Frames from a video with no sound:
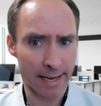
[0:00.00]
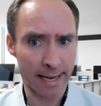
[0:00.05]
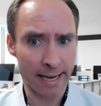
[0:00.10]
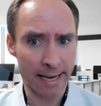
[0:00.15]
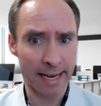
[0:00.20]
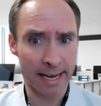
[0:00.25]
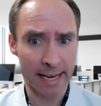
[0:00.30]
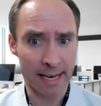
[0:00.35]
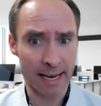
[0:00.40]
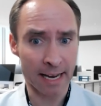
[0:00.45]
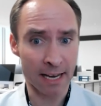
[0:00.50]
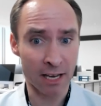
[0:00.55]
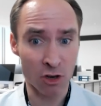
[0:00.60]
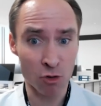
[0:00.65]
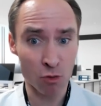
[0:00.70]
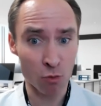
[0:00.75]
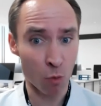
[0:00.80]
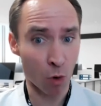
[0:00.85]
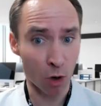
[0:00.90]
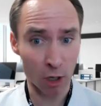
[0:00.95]
and and
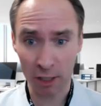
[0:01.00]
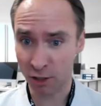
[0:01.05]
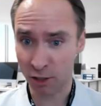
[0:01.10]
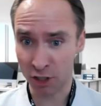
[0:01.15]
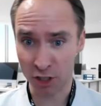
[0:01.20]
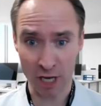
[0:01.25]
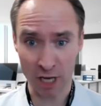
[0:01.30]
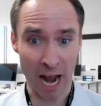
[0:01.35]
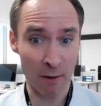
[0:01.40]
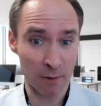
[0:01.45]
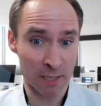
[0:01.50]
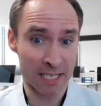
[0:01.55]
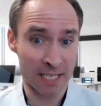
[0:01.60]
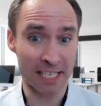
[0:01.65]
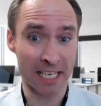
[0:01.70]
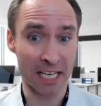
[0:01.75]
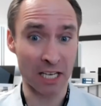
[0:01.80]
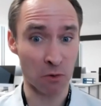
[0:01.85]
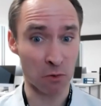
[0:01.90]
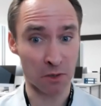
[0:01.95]
you worked just, I was
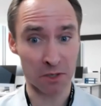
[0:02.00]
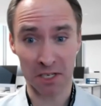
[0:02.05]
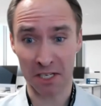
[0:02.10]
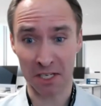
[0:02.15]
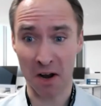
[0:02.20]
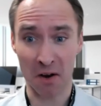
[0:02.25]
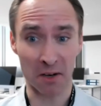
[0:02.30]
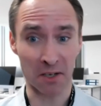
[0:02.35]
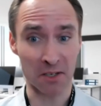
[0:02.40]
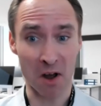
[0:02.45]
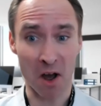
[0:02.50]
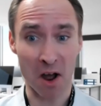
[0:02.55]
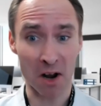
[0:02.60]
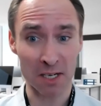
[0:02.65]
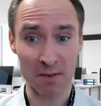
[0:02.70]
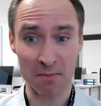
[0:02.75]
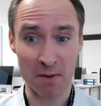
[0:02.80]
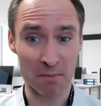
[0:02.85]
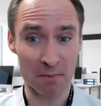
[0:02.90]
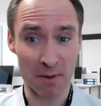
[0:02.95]
thinking you would sit down and talk
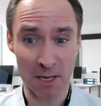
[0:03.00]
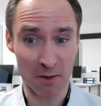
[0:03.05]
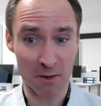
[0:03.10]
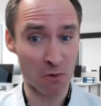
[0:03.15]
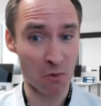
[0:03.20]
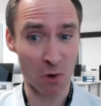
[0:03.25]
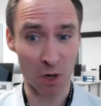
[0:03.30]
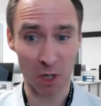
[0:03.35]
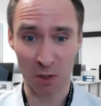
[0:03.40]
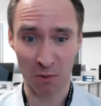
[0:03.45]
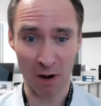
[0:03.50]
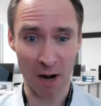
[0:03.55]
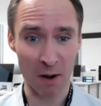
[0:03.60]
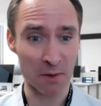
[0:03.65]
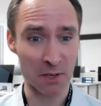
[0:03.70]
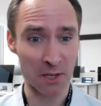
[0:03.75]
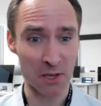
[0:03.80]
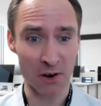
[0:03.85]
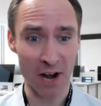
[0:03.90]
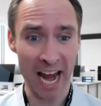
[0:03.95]
to me, but you worked right
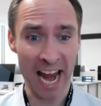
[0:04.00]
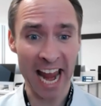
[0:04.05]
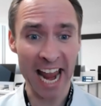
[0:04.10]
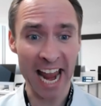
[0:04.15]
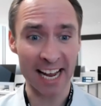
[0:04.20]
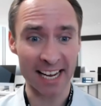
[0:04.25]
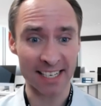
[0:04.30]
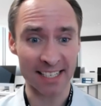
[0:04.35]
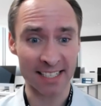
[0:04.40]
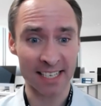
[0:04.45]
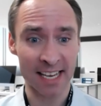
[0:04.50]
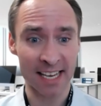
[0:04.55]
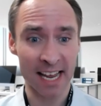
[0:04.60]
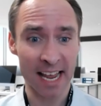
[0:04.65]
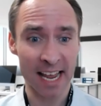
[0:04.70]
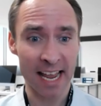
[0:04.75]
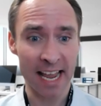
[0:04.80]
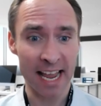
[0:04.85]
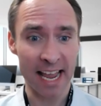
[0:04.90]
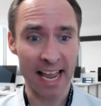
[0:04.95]
with your hands.
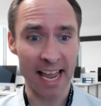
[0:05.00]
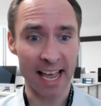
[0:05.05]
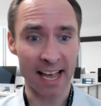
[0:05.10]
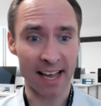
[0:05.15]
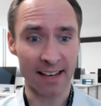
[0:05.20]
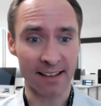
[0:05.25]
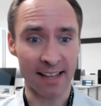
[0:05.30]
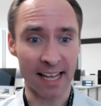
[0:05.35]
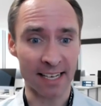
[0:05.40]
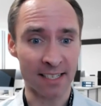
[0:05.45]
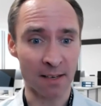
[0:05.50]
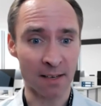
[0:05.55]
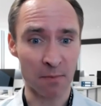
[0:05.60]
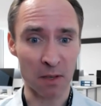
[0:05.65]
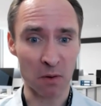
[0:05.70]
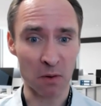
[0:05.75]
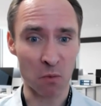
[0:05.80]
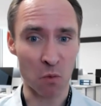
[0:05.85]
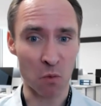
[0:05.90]
And that's something